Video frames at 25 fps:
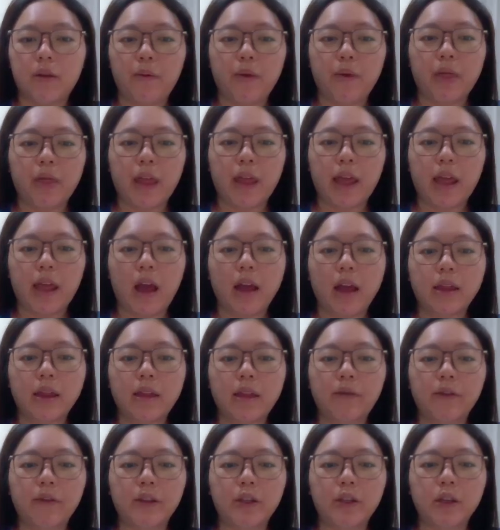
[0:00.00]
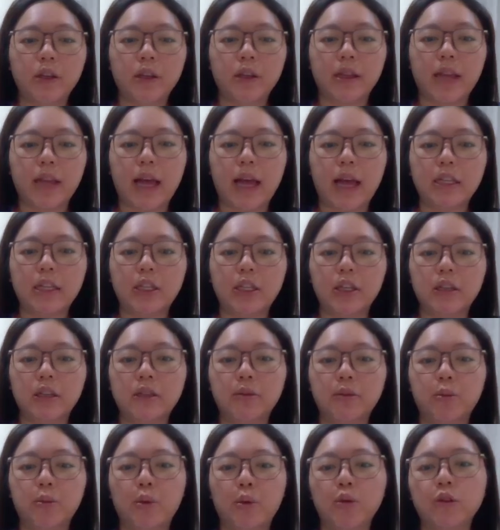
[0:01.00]
With artificial
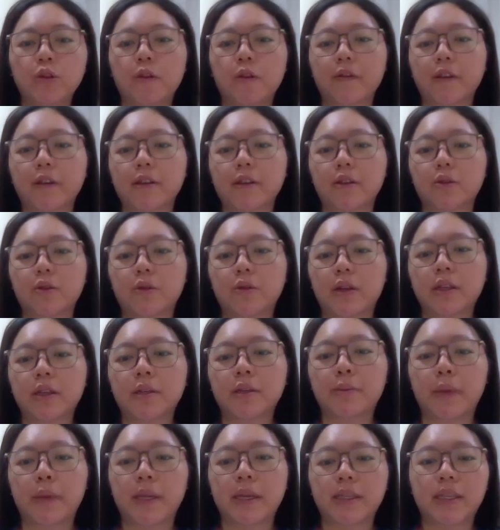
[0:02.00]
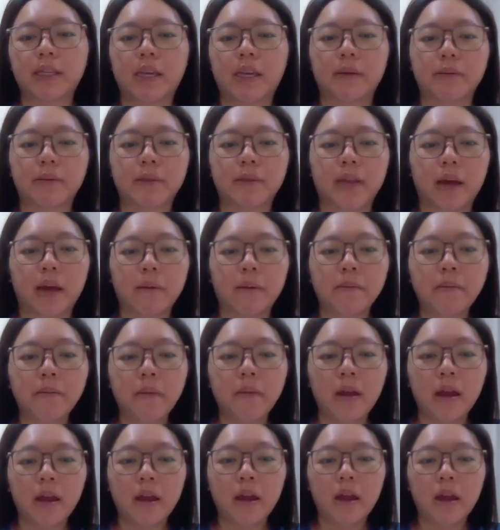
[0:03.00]
intelligence, most of the students may skip some.
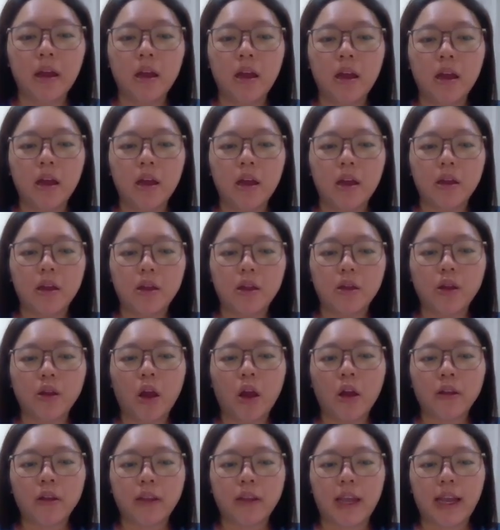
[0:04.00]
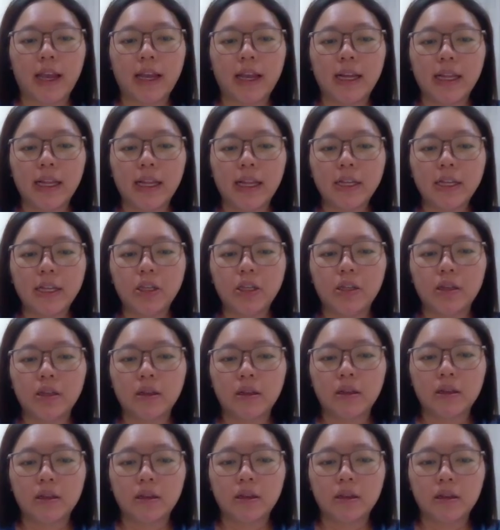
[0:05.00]

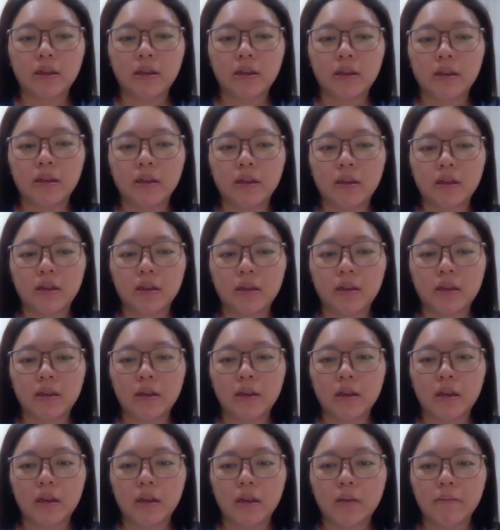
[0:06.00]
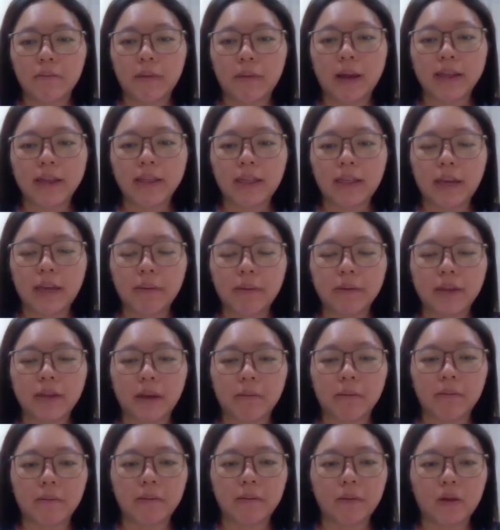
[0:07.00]
Non-English might skip
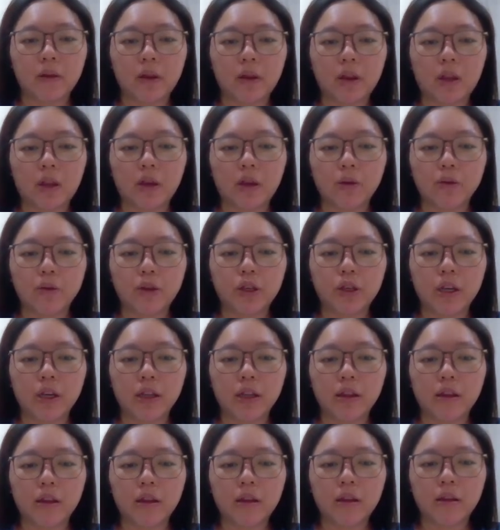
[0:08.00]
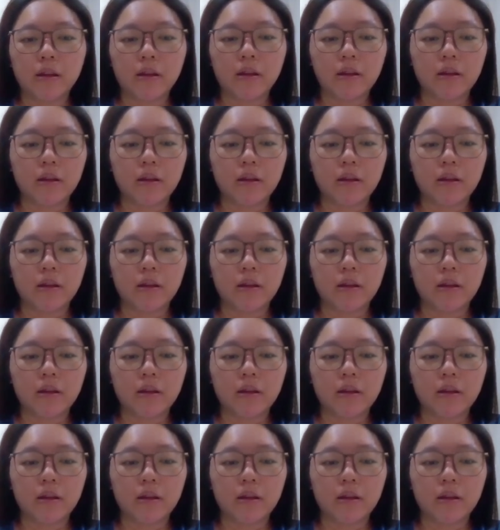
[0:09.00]
some tuition